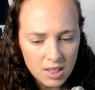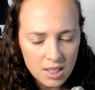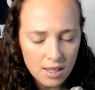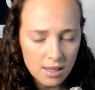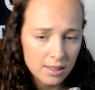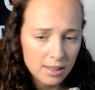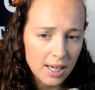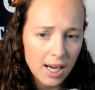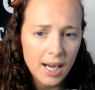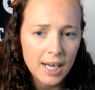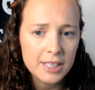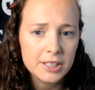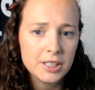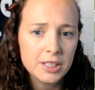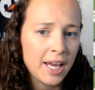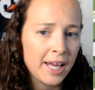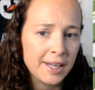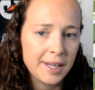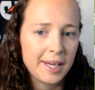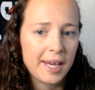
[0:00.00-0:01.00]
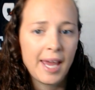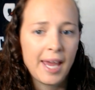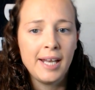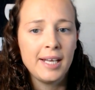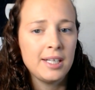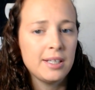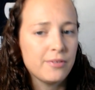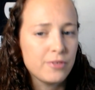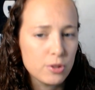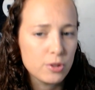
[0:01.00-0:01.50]
a guy, and like
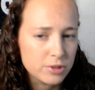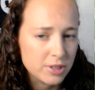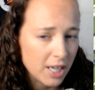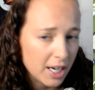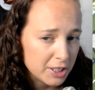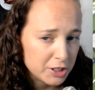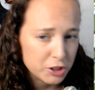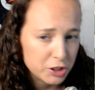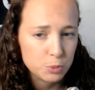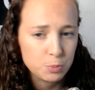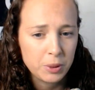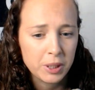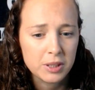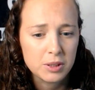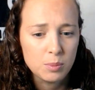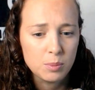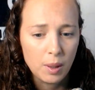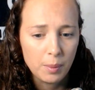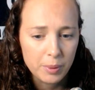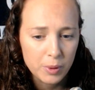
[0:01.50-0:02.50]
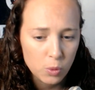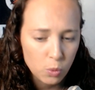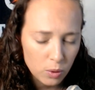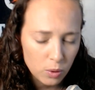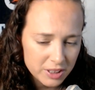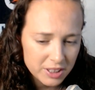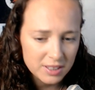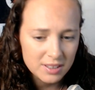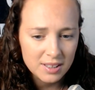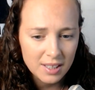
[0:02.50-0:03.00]
any of those guys just picked him up. It
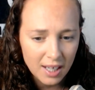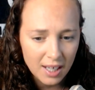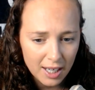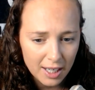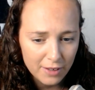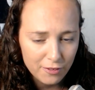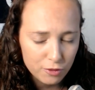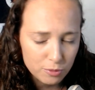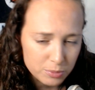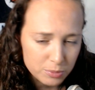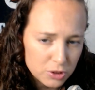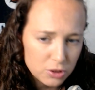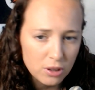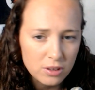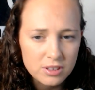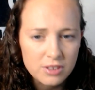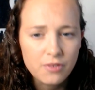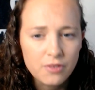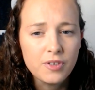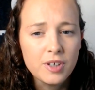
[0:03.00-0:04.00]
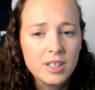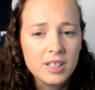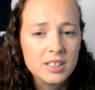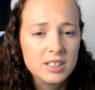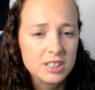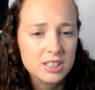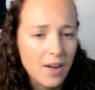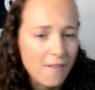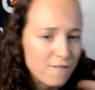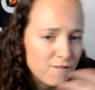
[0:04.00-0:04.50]
wasn't guy from start to finish
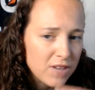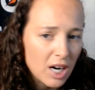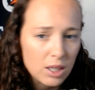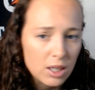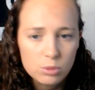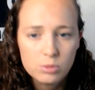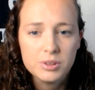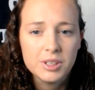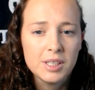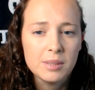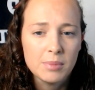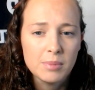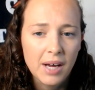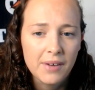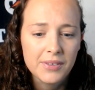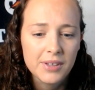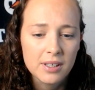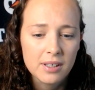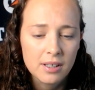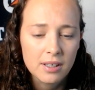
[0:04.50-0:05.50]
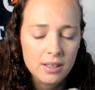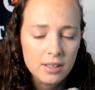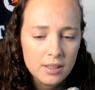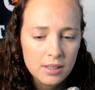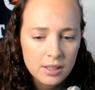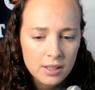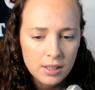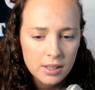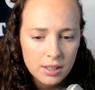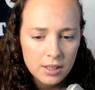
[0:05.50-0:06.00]
that followed him out there,
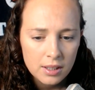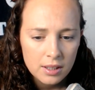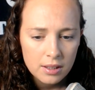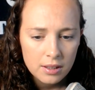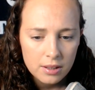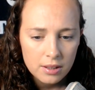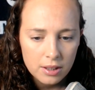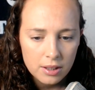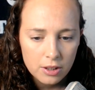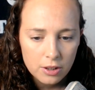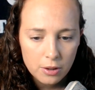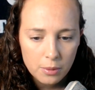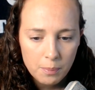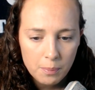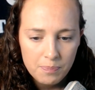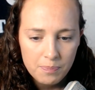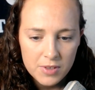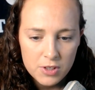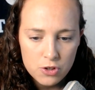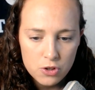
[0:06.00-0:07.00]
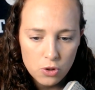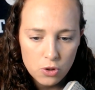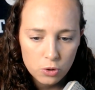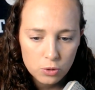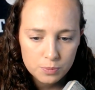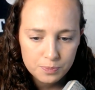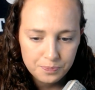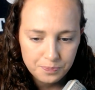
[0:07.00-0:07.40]
you know? So